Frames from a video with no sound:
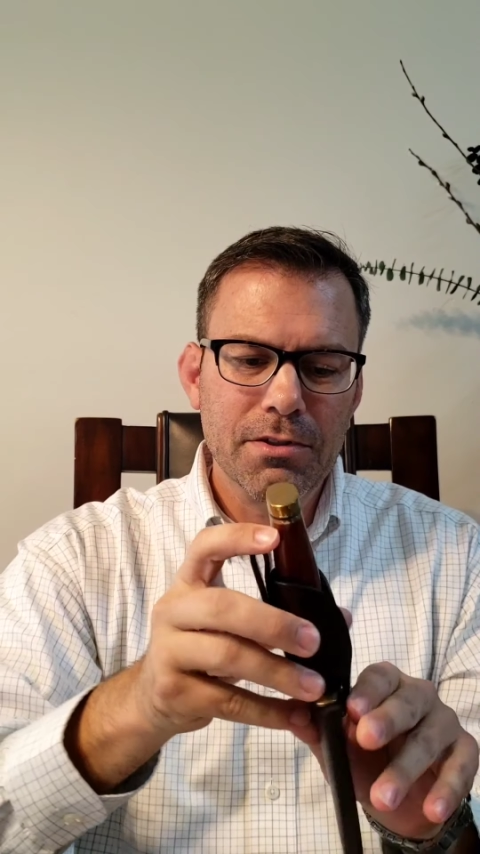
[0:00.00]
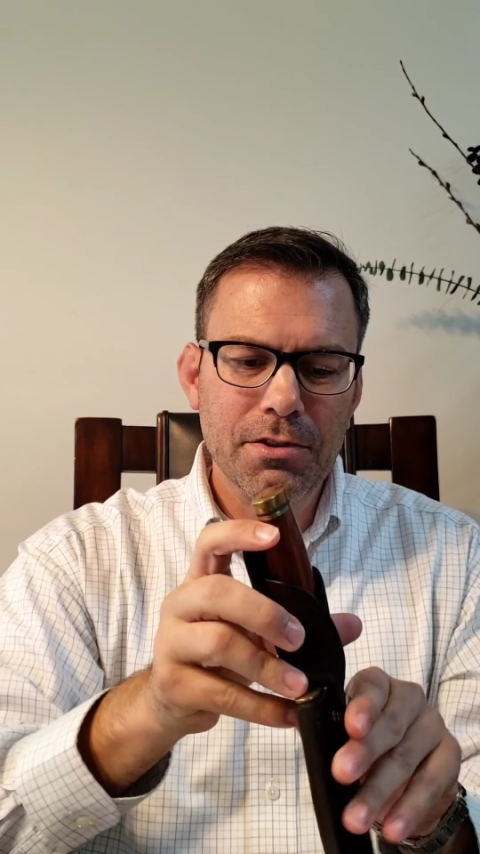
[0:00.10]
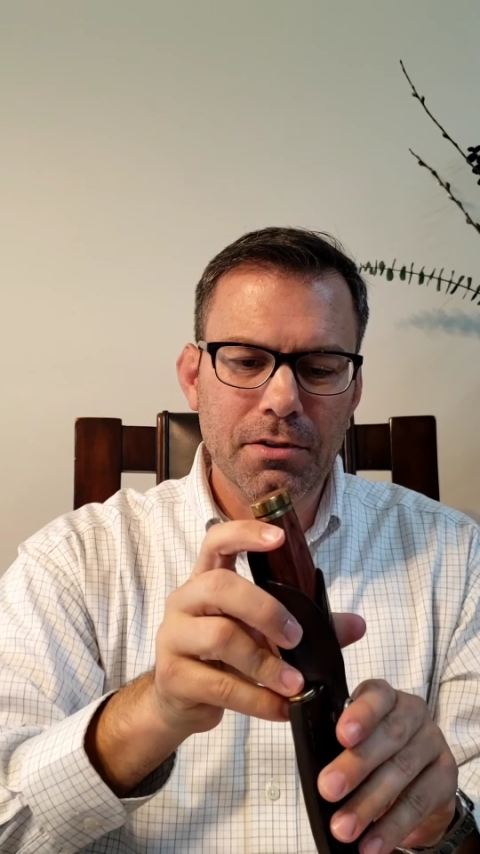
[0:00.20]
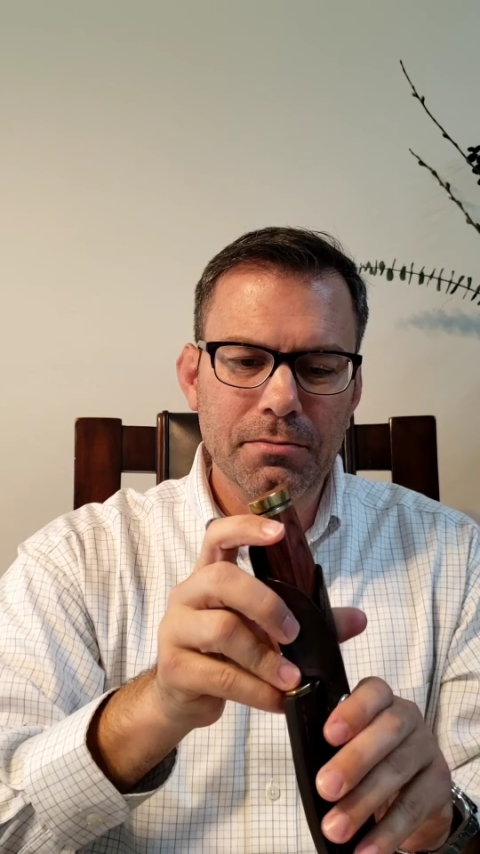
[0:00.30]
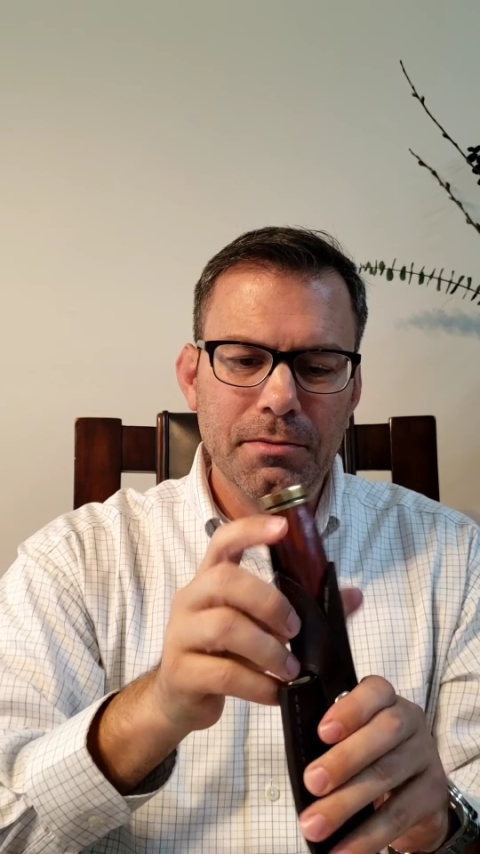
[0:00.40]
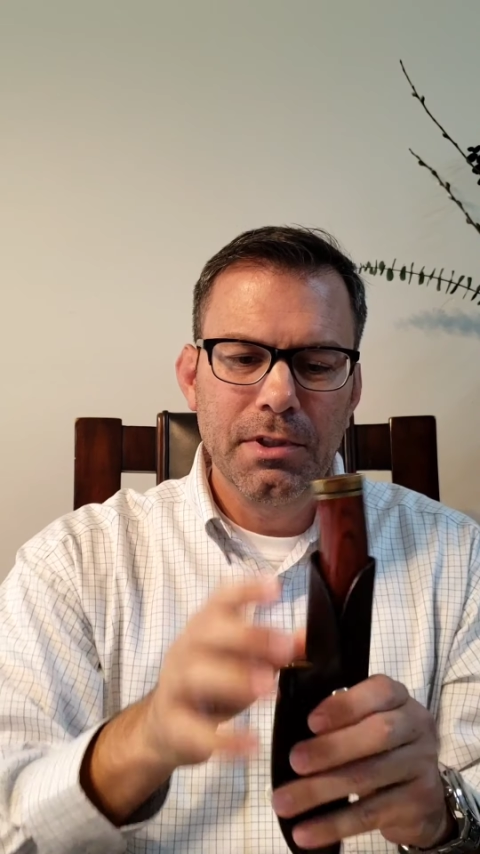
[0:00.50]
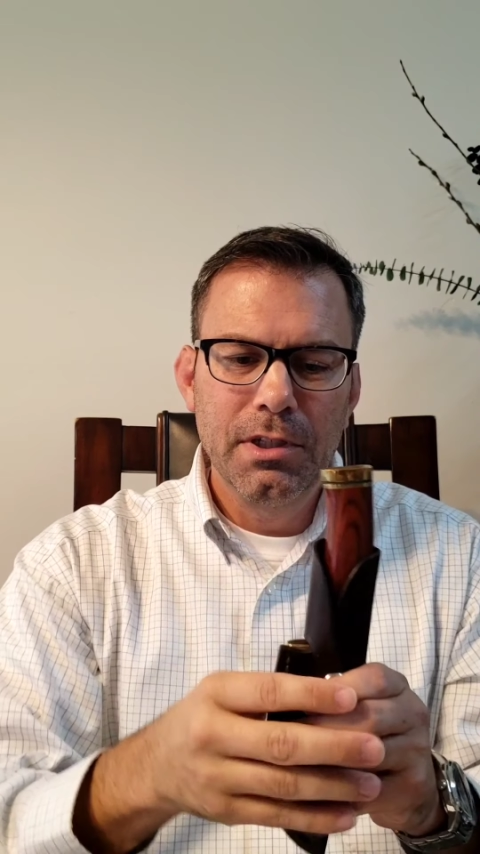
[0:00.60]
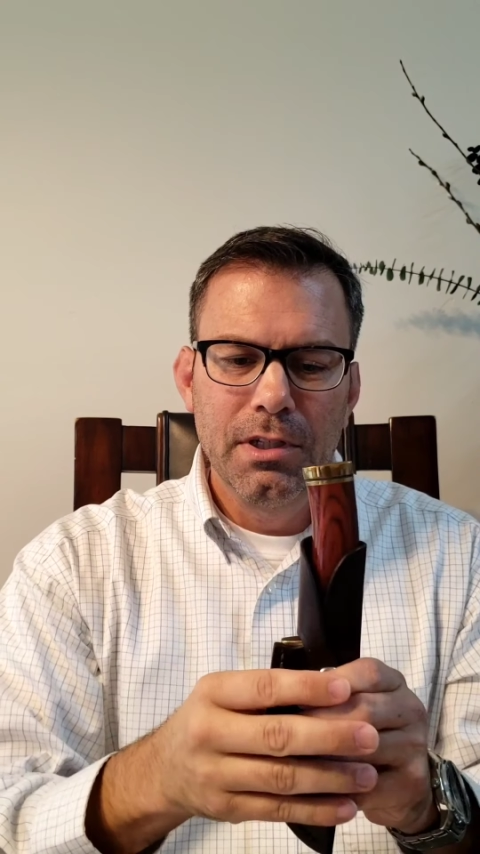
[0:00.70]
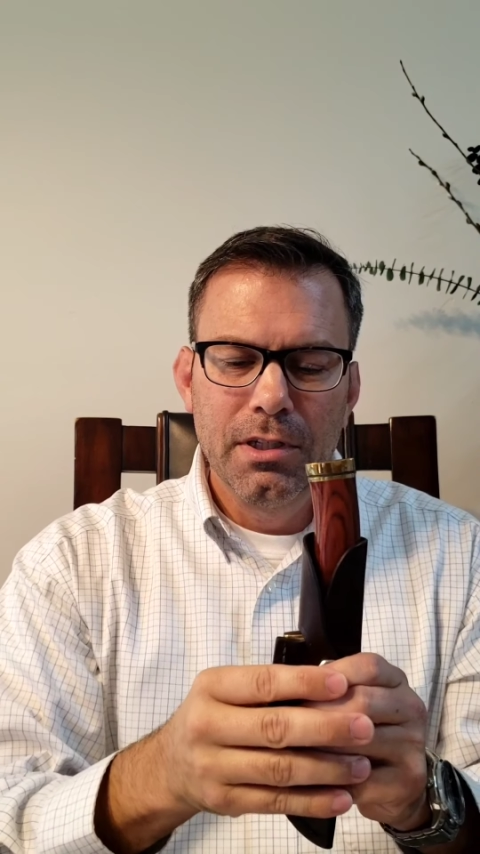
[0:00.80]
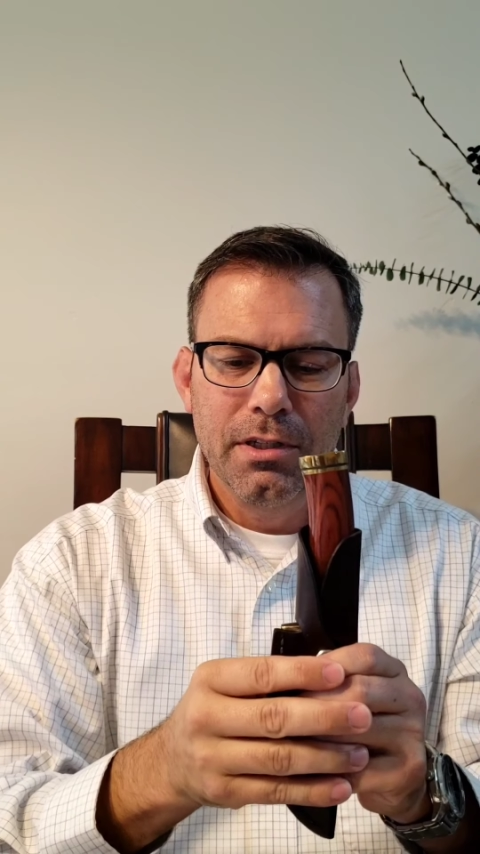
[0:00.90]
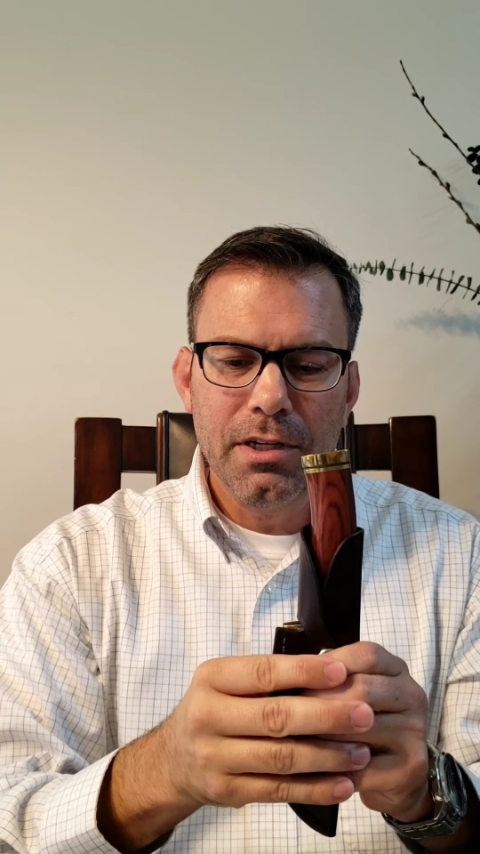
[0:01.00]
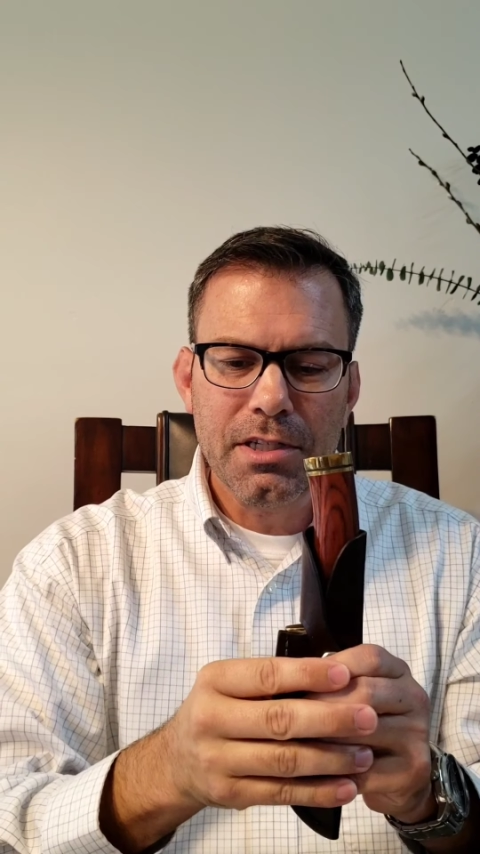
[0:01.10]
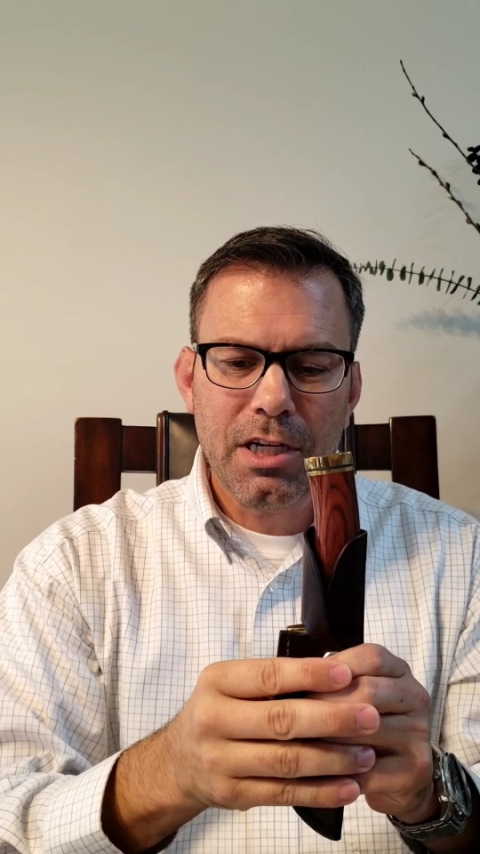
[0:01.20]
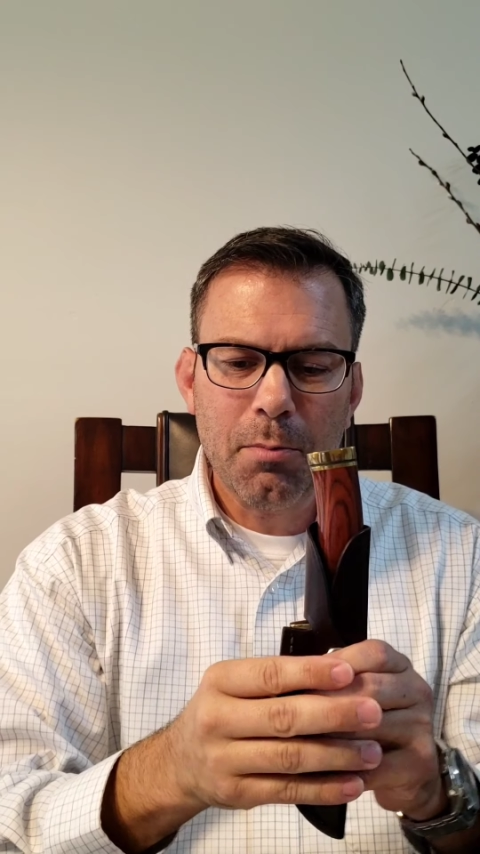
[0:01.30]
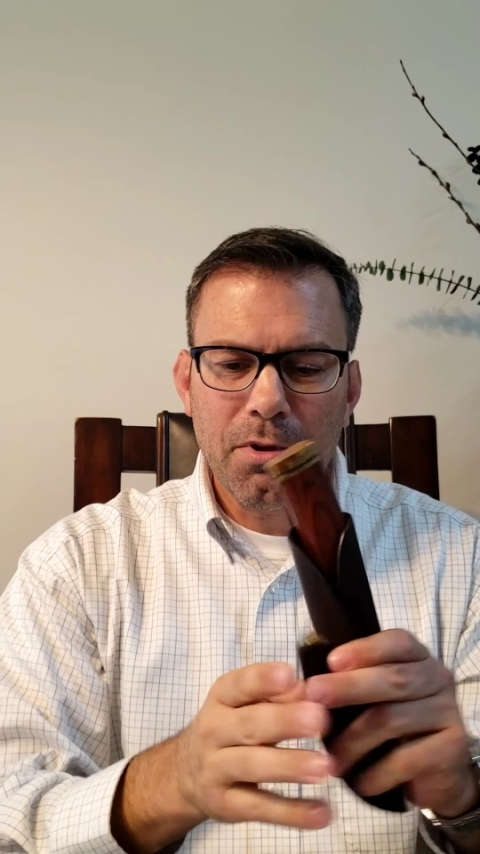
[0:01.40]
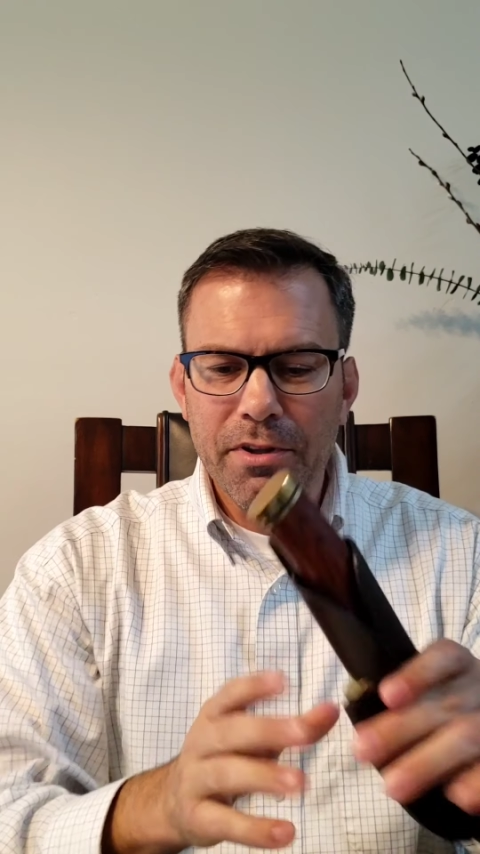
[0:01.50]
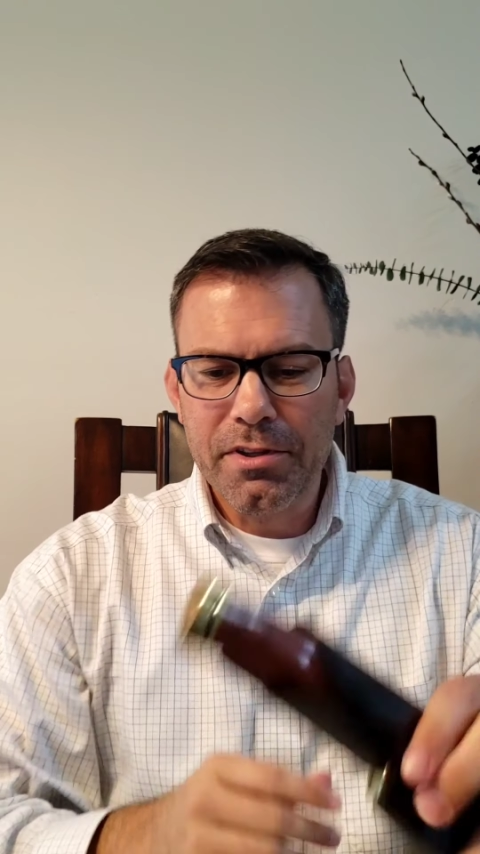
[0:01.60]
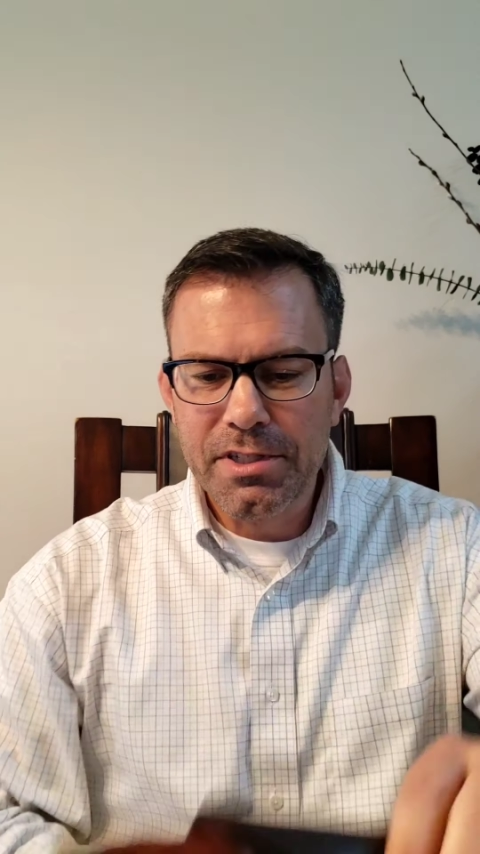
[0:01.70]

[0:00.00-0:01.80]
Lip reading: So that's a couple of the